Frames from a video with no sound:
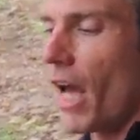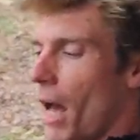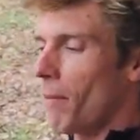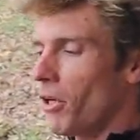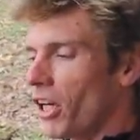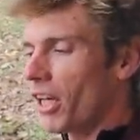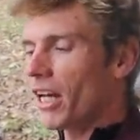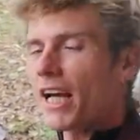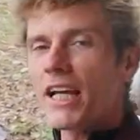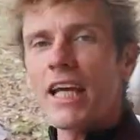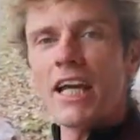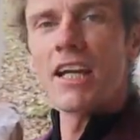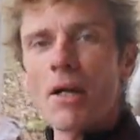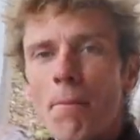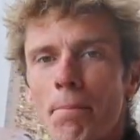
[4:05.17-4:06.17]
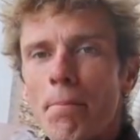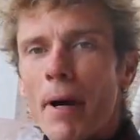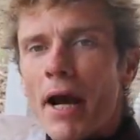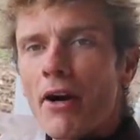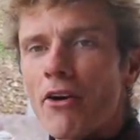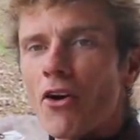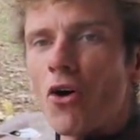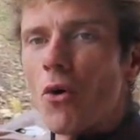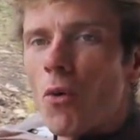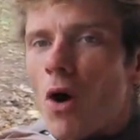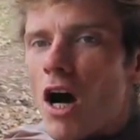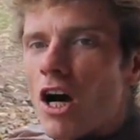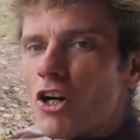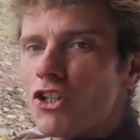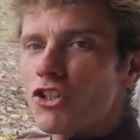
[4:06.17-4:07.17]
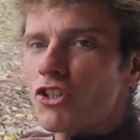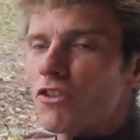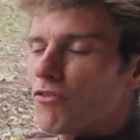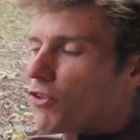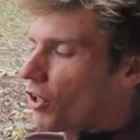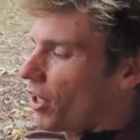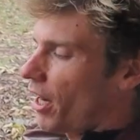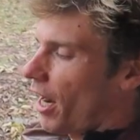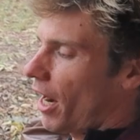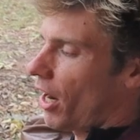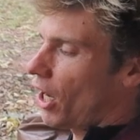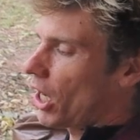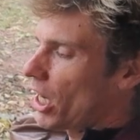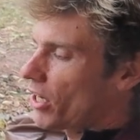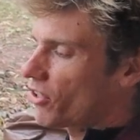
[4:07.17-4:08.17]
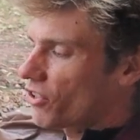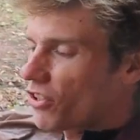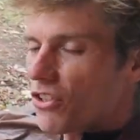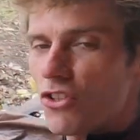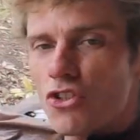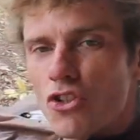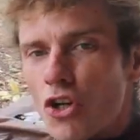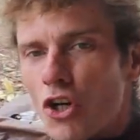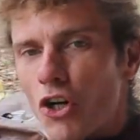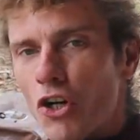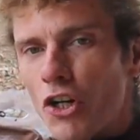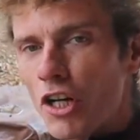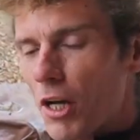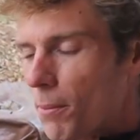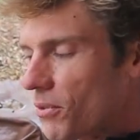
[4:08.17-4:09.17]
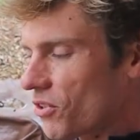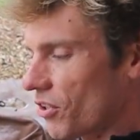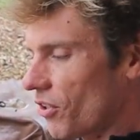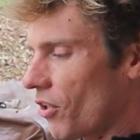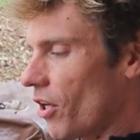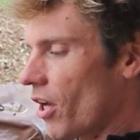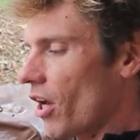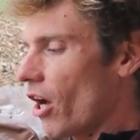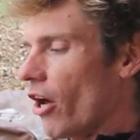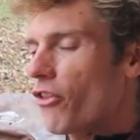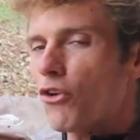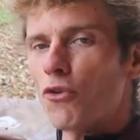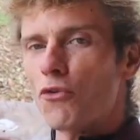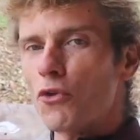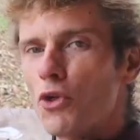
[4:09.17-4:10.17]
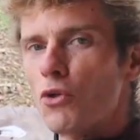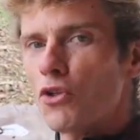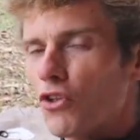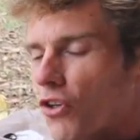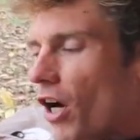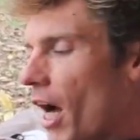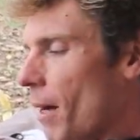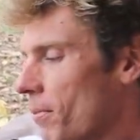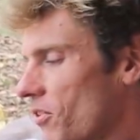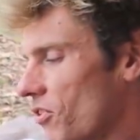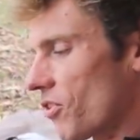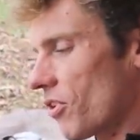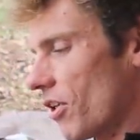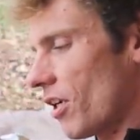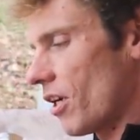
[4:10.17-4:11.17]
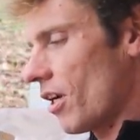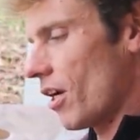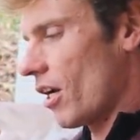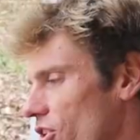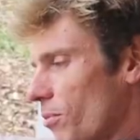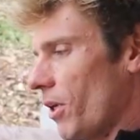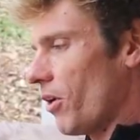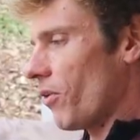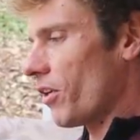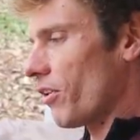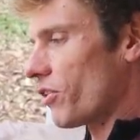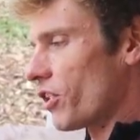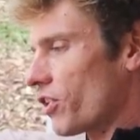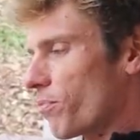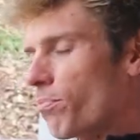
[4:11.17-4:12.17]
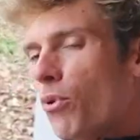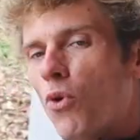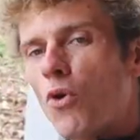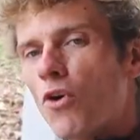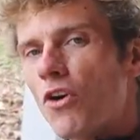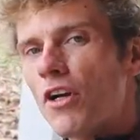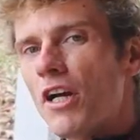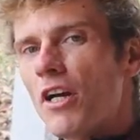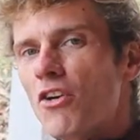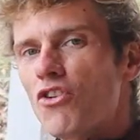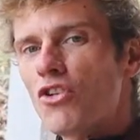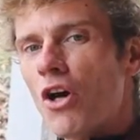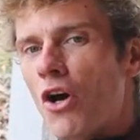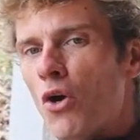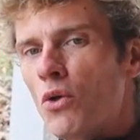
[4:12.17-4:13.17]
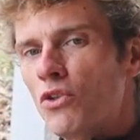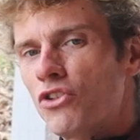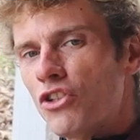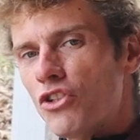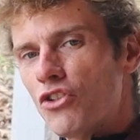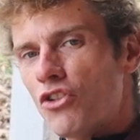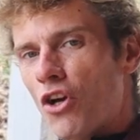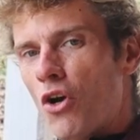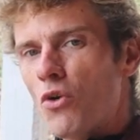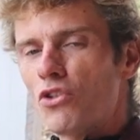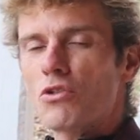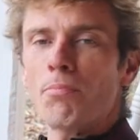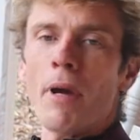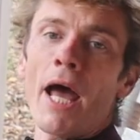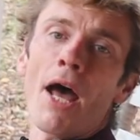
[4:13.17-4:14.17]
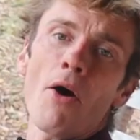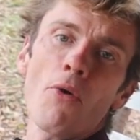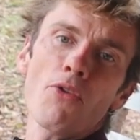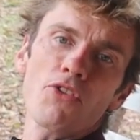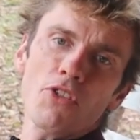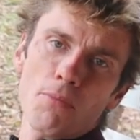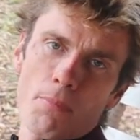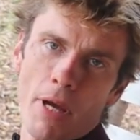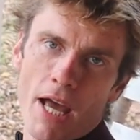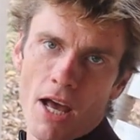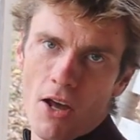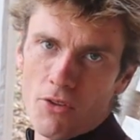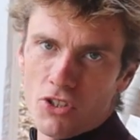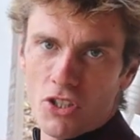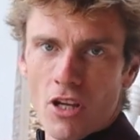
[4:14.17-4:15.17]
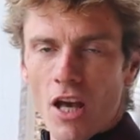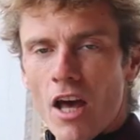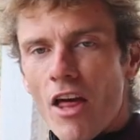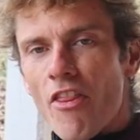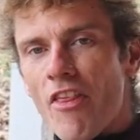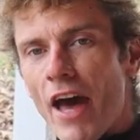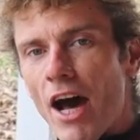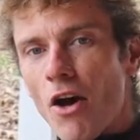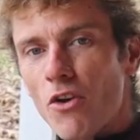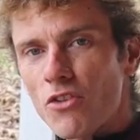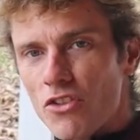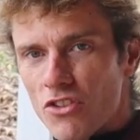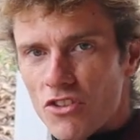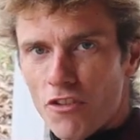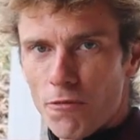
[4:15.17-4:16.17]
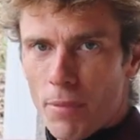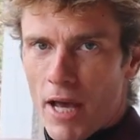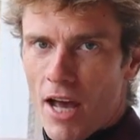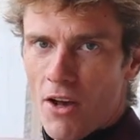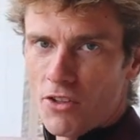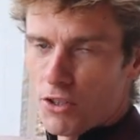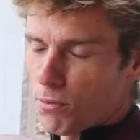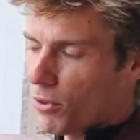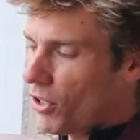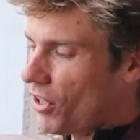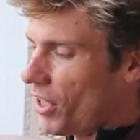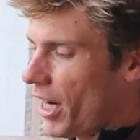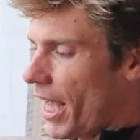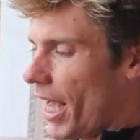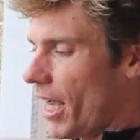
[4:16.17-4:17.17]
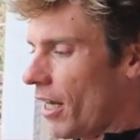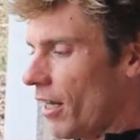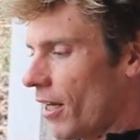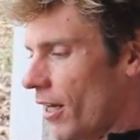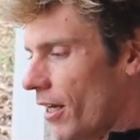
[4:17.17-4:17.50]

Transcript: I'm looking at getting a barrel washer for carrots and turnips and other root crops to be able to just pour in totes and totes, pounds and pounds, thousands of pounds per day,